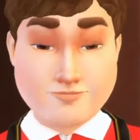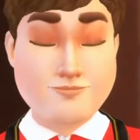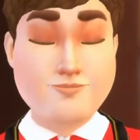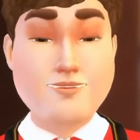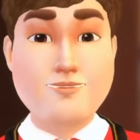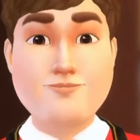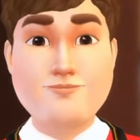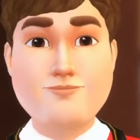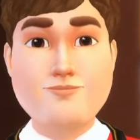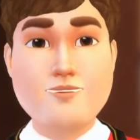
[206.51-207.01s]

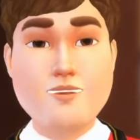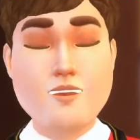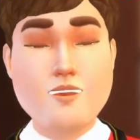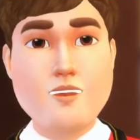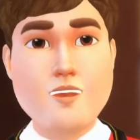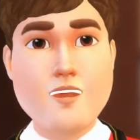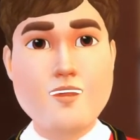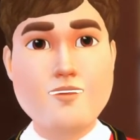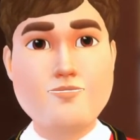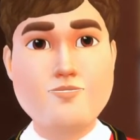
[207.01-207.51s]
Sam,
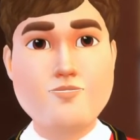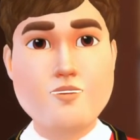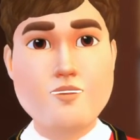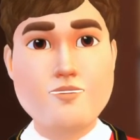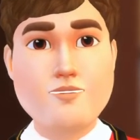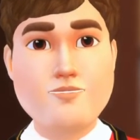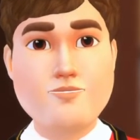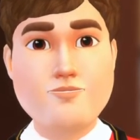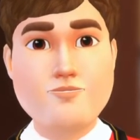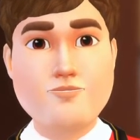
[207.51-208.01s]
please, oh please
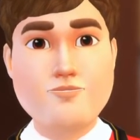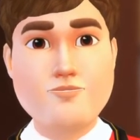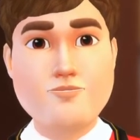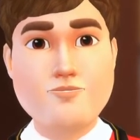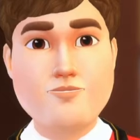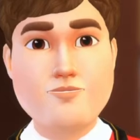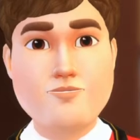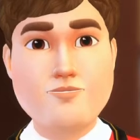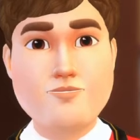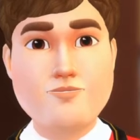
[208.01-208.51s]
don't be mad at
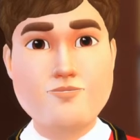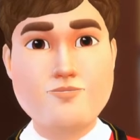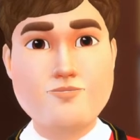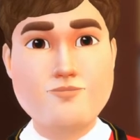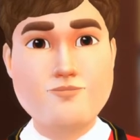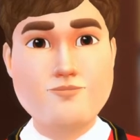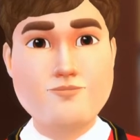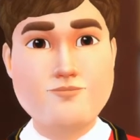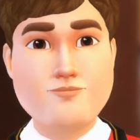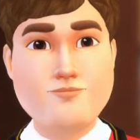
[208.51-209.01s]
me.
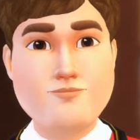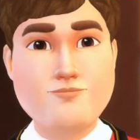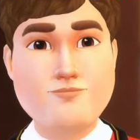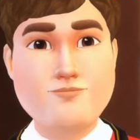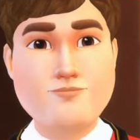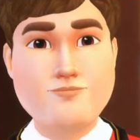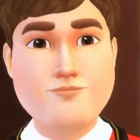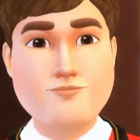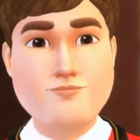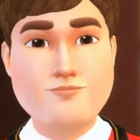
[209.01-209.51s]
About to
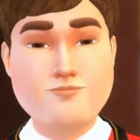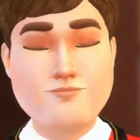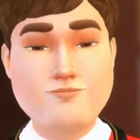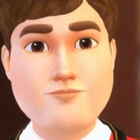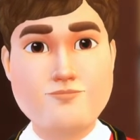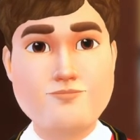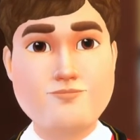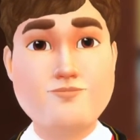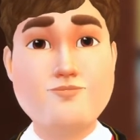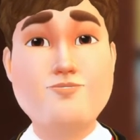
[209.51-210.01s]
punch you,
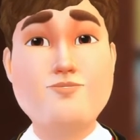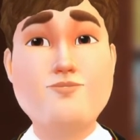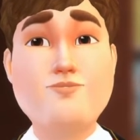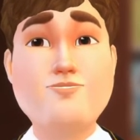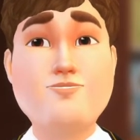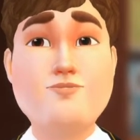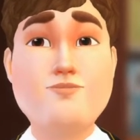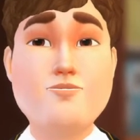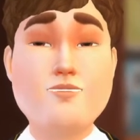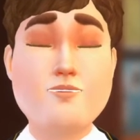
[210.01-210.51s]
Tucker.
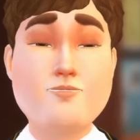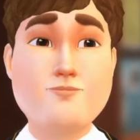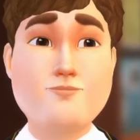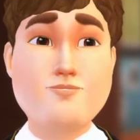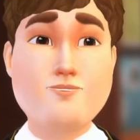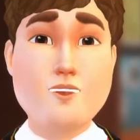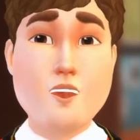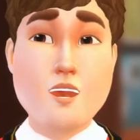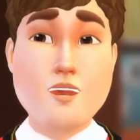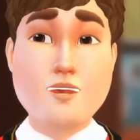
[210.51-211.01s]

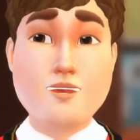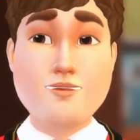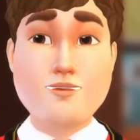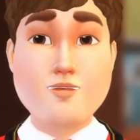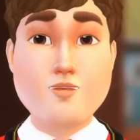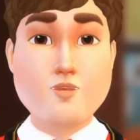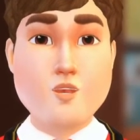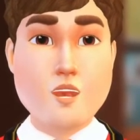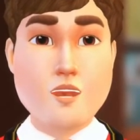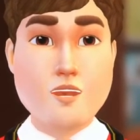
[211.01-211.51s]
You know
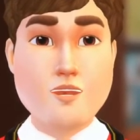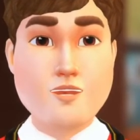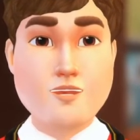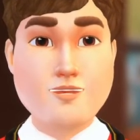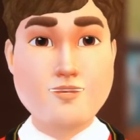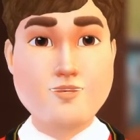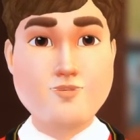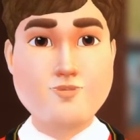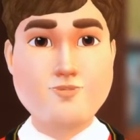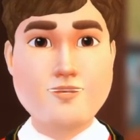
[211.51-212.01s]
how I told you I
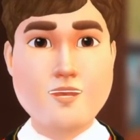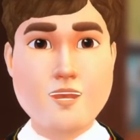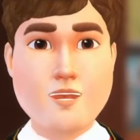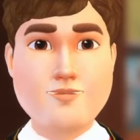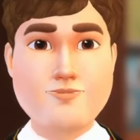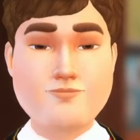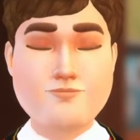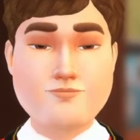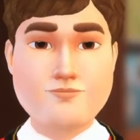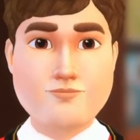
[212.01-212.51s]
couldn't
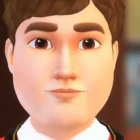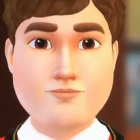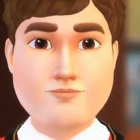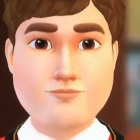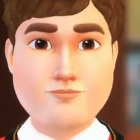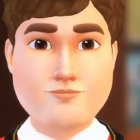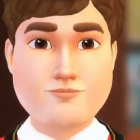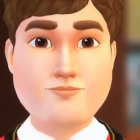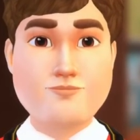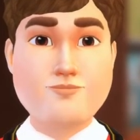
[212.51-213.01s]
sleep all night?
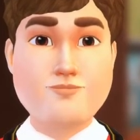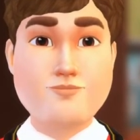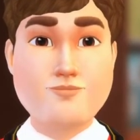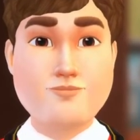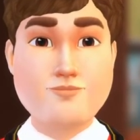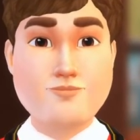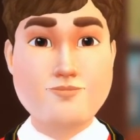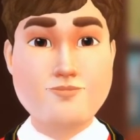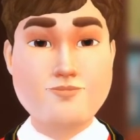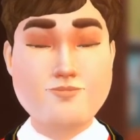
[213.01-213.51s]
I was dead
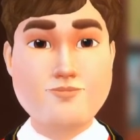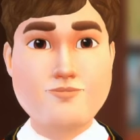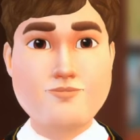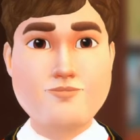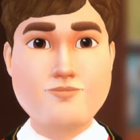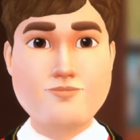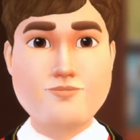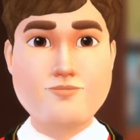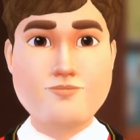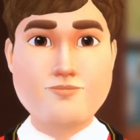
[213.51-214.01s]
tired in
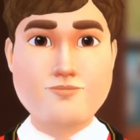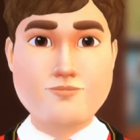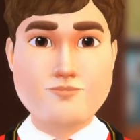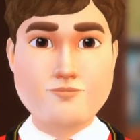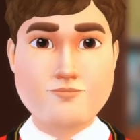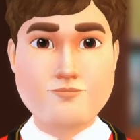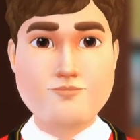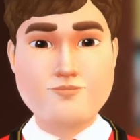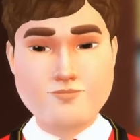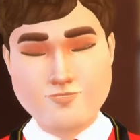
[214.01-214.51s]
between
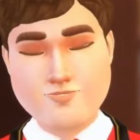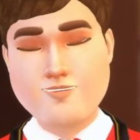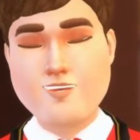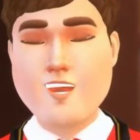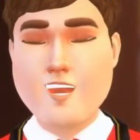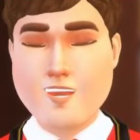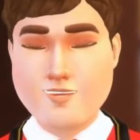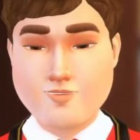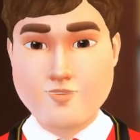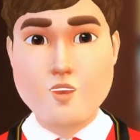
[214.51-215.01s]
exams.
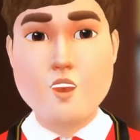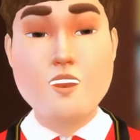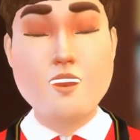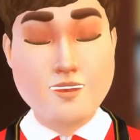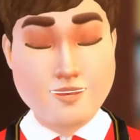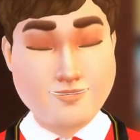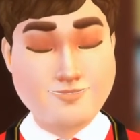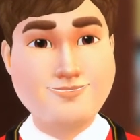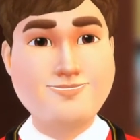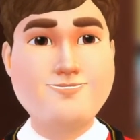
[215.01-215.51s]
So I
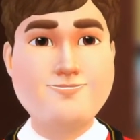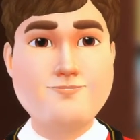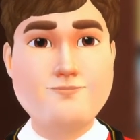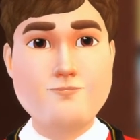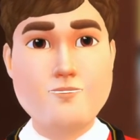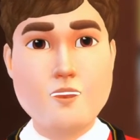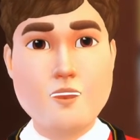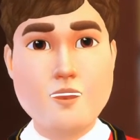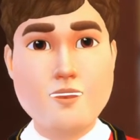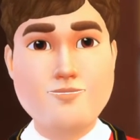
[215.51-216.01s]
went here to lie
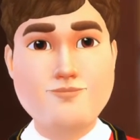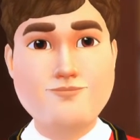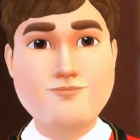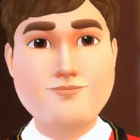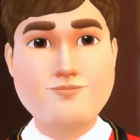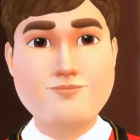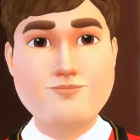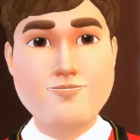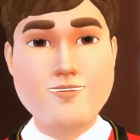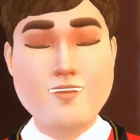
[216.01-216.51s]
down for a
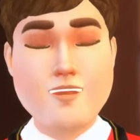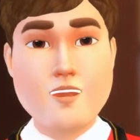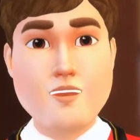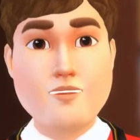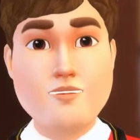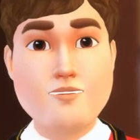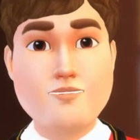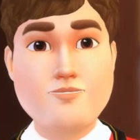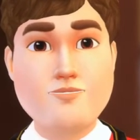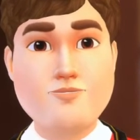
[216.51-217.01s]
second and fell
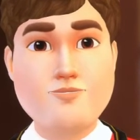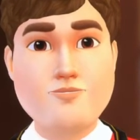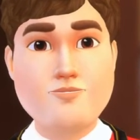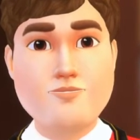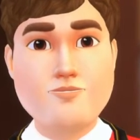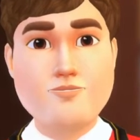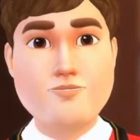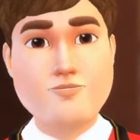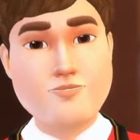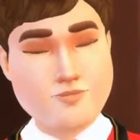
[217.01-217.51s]
asleep
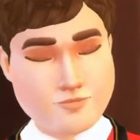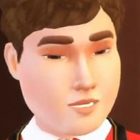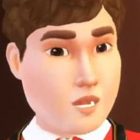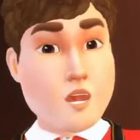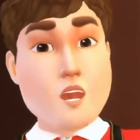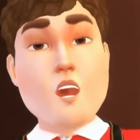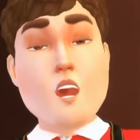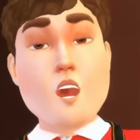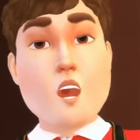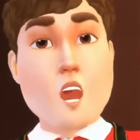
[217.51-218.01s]
instantly.
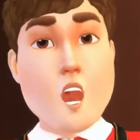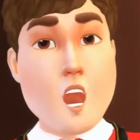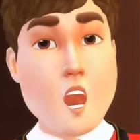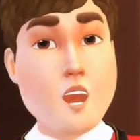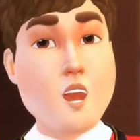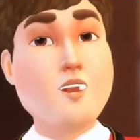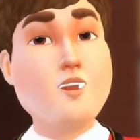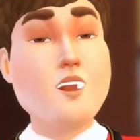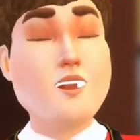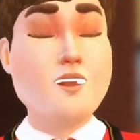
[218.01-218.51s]

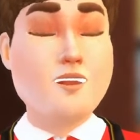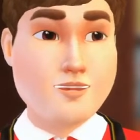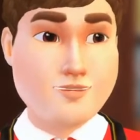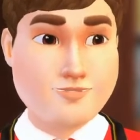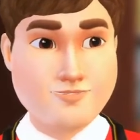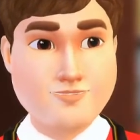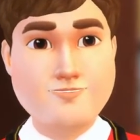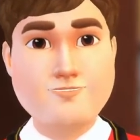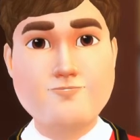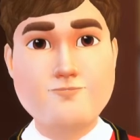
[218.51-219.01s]
Someone broke
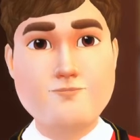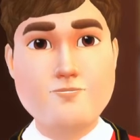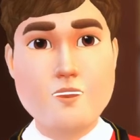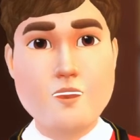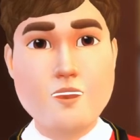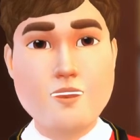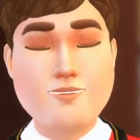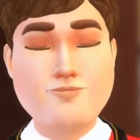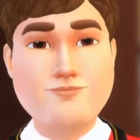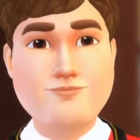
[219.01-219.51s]
in while I was
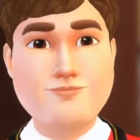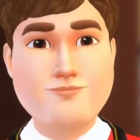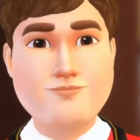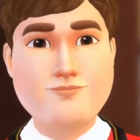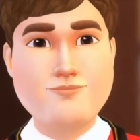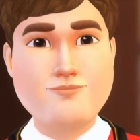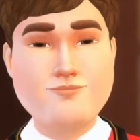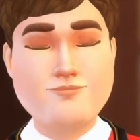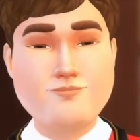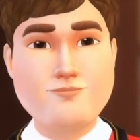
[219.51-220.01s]
sleeping and
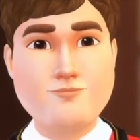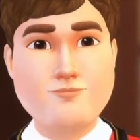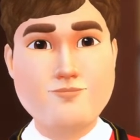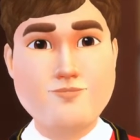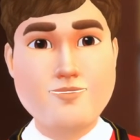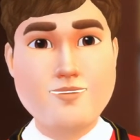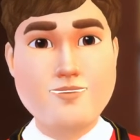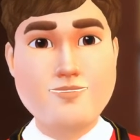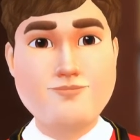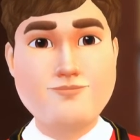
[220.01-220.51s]
took those
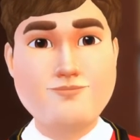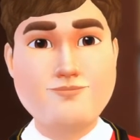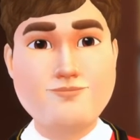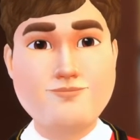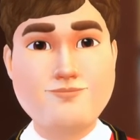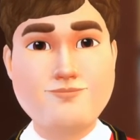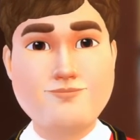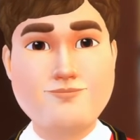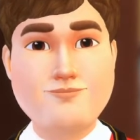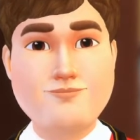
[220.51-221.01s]
objects from your
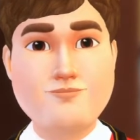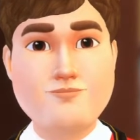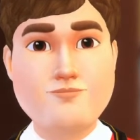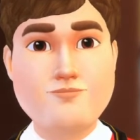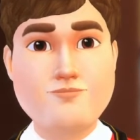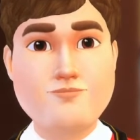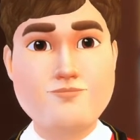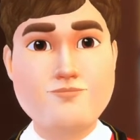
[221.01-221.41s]
shelf.